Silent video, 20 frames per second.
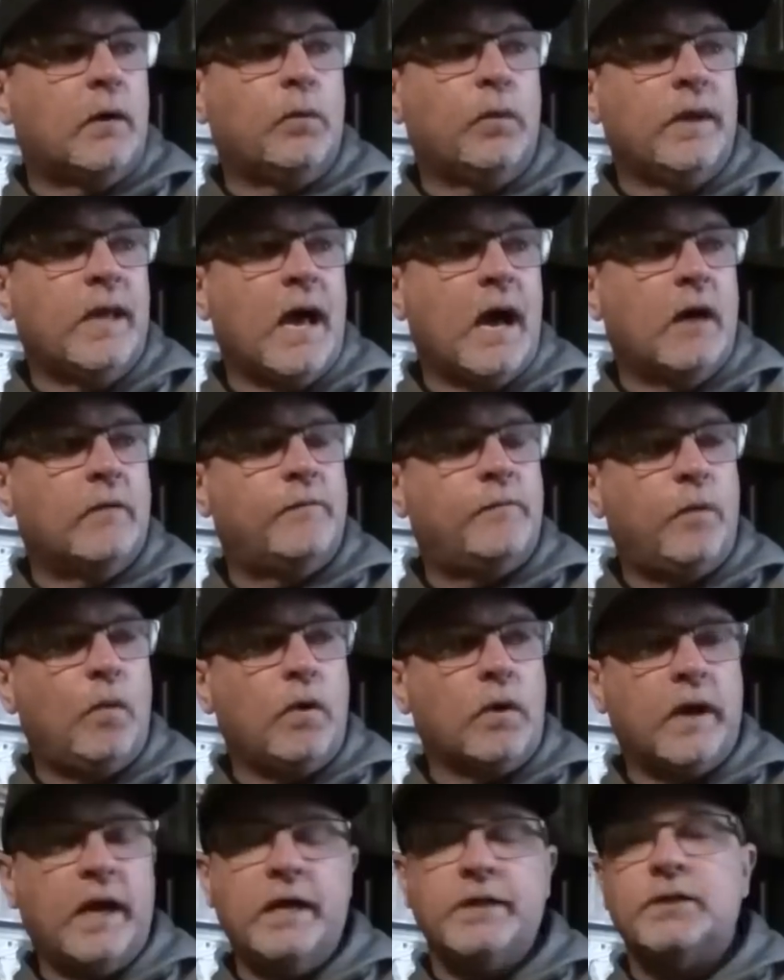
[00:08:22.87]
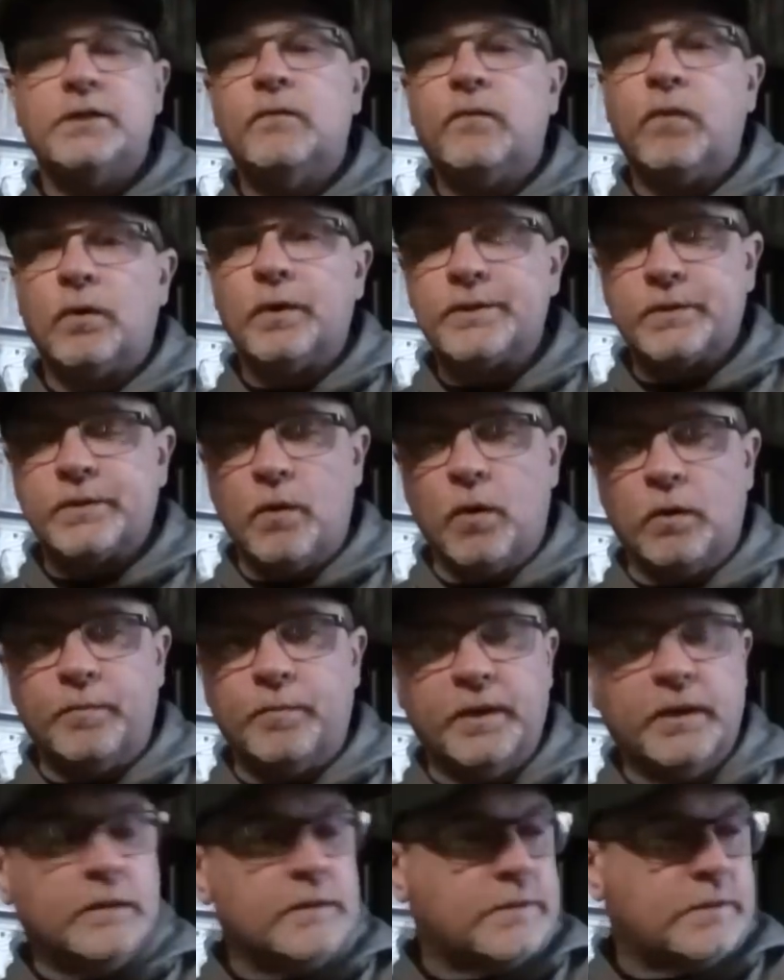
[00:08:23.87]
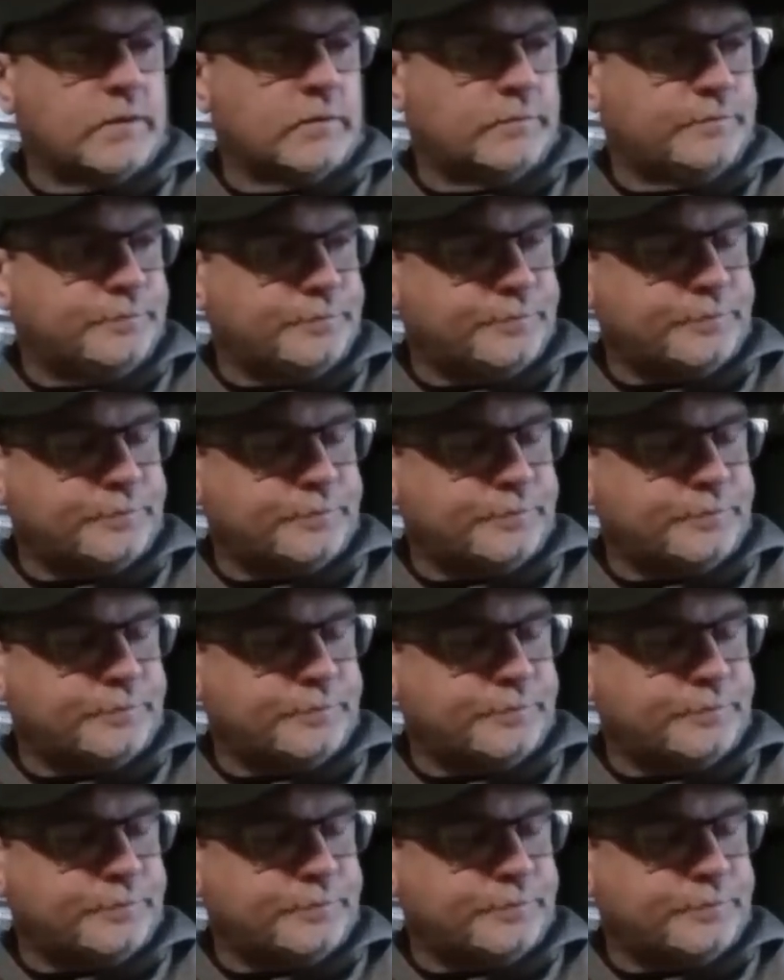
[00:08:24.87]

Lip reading: We have 4 Asian forest scorpions.